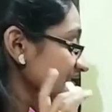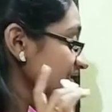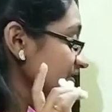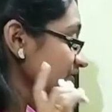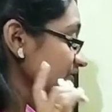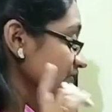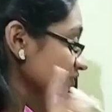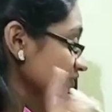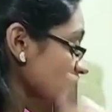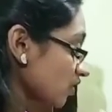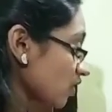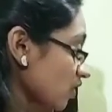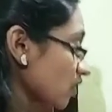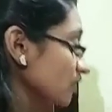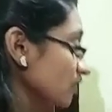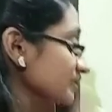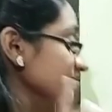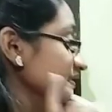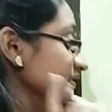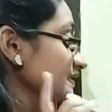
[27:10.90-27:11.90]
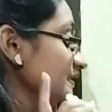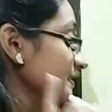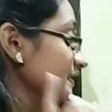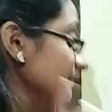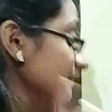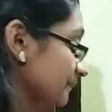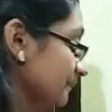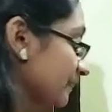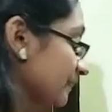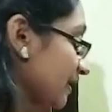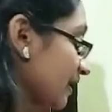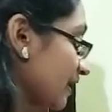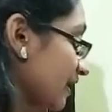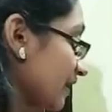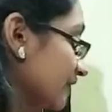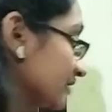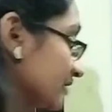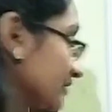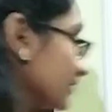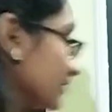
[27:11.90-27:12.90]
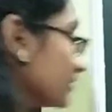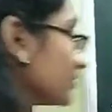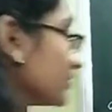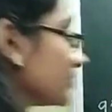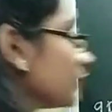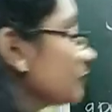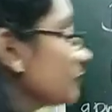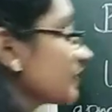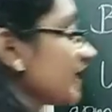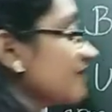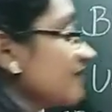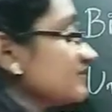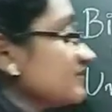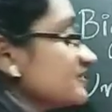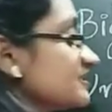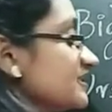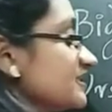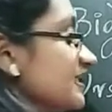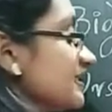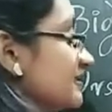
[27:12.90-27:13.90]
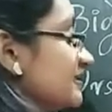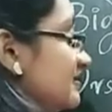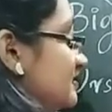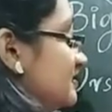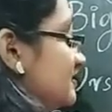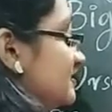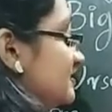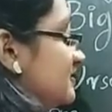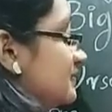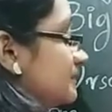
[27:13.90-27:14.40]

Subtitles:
the northern part you can see this